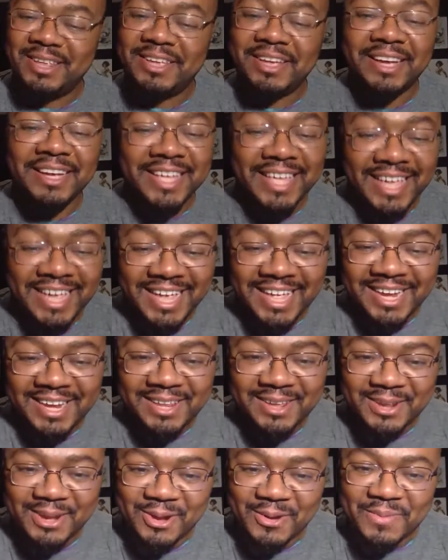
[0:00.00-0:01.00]

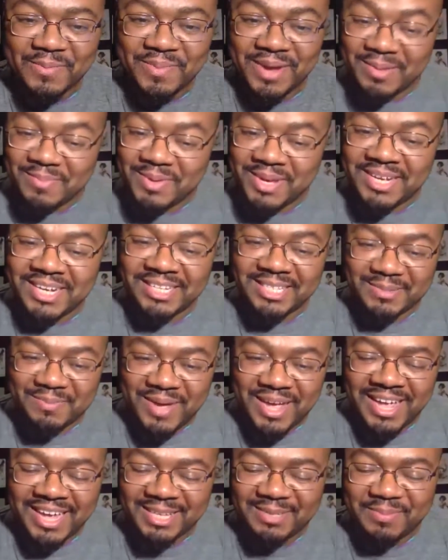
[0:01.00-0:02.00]
again, it might be because of
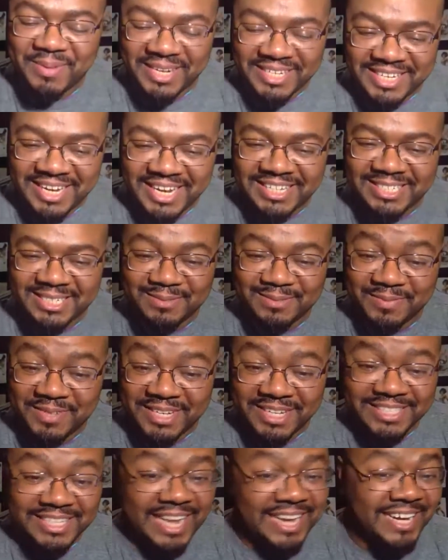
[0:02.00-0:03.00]
my expectations,
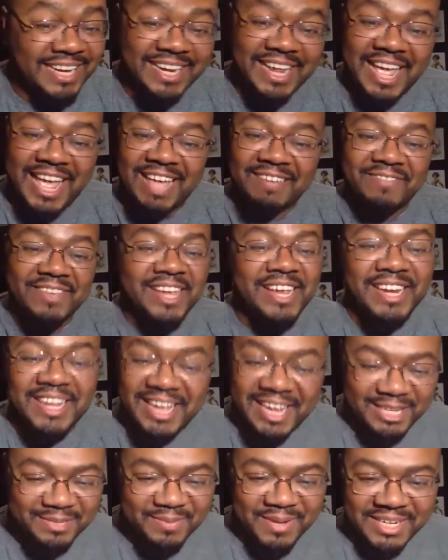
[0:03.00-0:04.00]
because I didn't have any
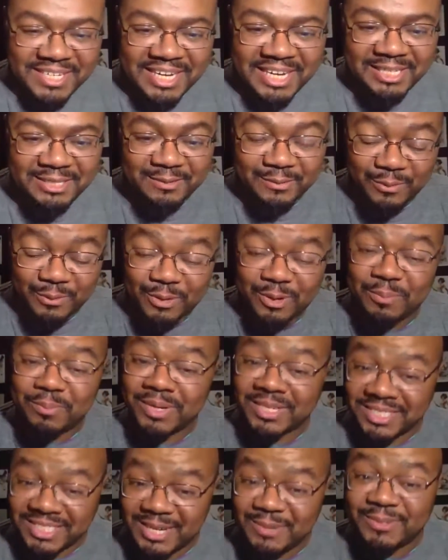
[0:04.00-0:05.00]
expectations for it.
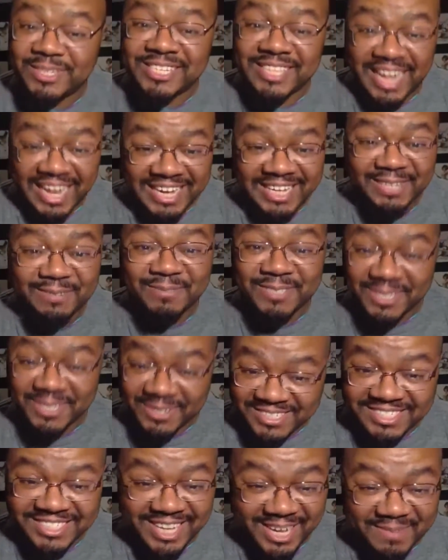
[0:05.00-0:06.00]
But she was lighting them
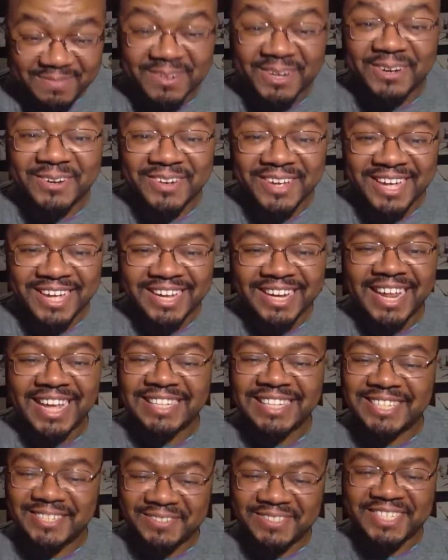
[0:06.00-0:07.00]
jokers up though.
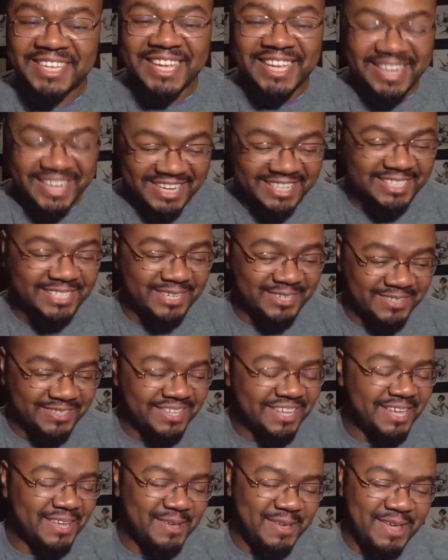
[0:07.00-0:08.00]
Like she was
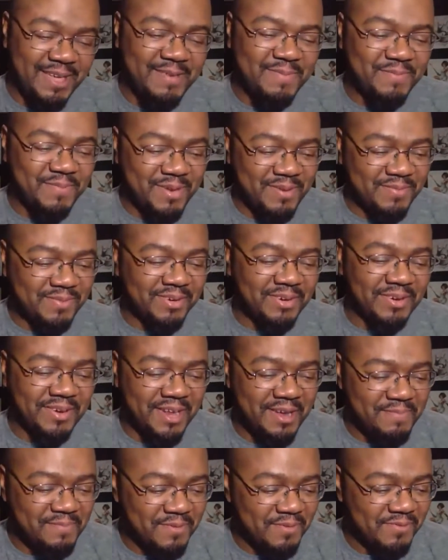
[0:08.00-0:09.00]
in people on
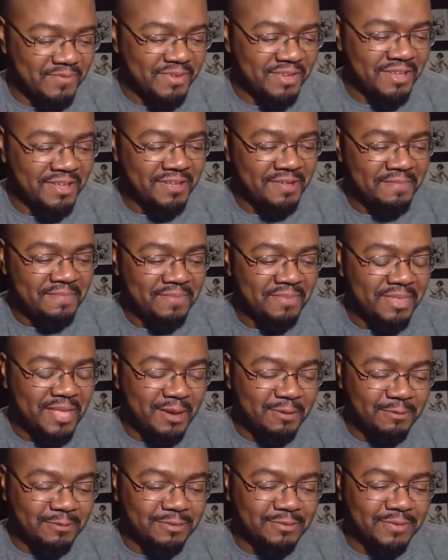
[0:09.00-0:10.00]
that movie.
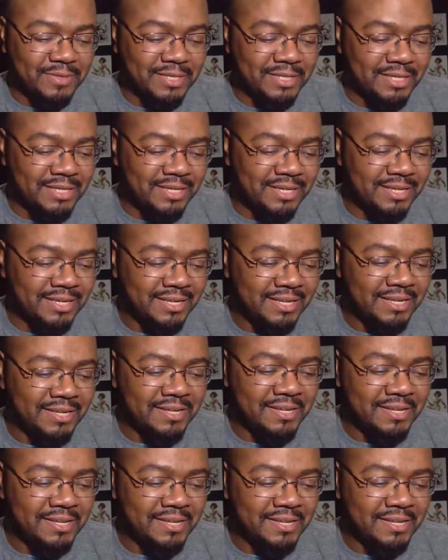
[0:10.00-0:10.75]
That was really good.